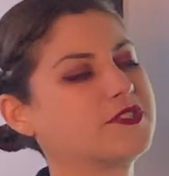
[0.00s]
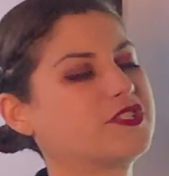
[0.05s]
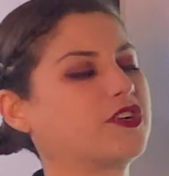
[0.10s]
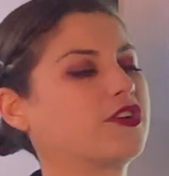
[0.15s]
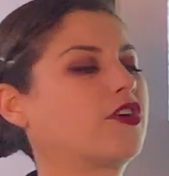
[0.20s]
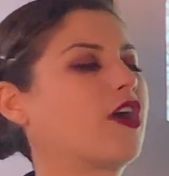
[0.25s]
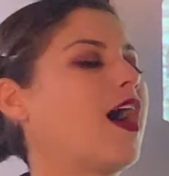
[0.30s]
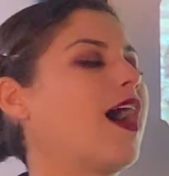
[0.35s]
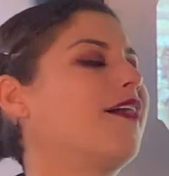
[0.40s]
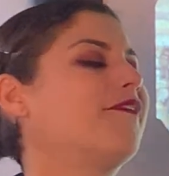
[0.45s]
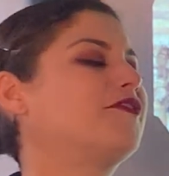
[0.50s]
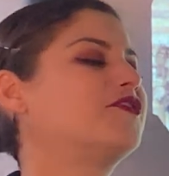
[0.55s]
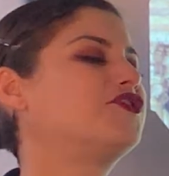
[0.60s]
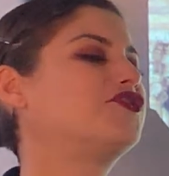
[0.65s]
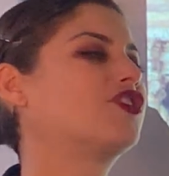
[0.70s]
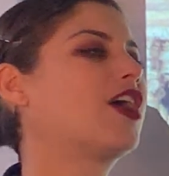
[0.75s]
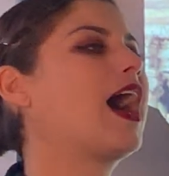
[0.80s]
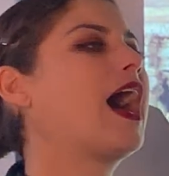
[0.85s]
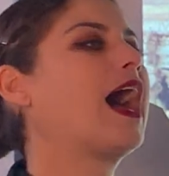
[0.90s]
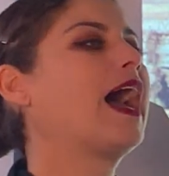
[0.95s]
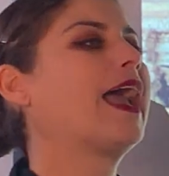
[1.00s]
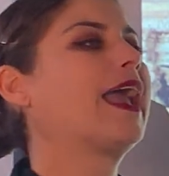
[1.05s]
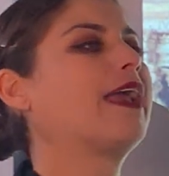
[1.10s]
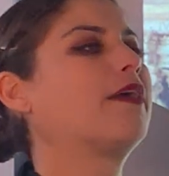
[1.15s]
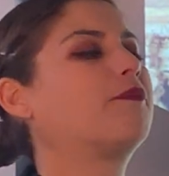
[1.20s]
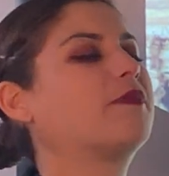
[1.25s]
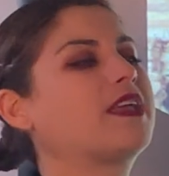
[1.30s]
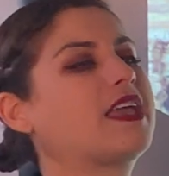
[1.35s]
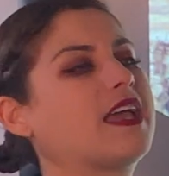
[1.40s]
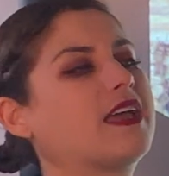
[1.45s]
sarcophagi
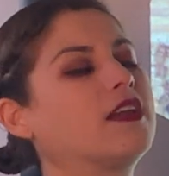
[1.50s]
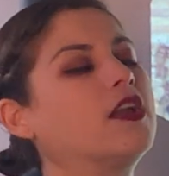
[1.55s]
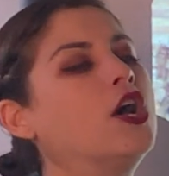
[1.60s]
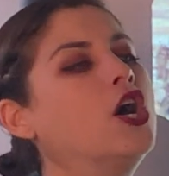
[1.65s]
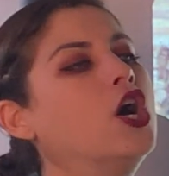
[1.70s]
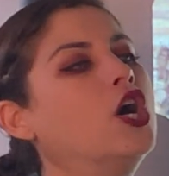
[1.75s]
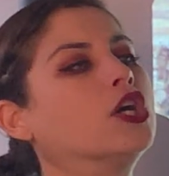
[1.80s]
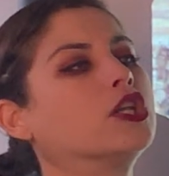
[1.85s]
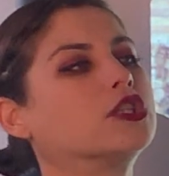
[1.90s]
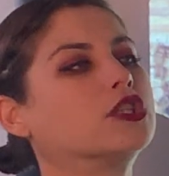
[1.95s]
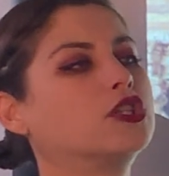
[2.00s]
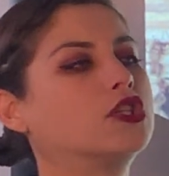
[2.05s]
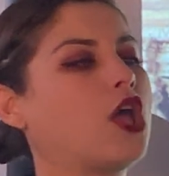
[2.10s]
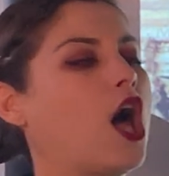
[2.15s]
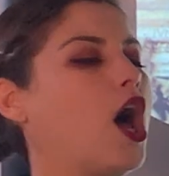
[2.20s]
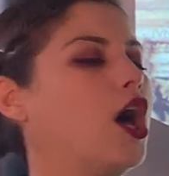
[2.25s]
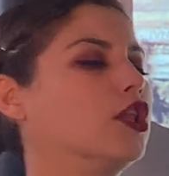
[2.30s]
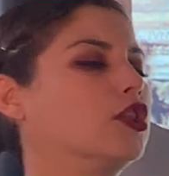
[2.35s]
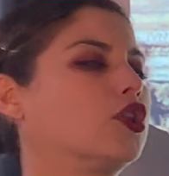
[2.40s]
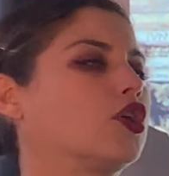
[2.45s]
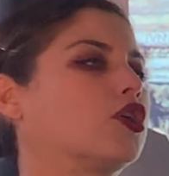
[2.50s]
and we had uh,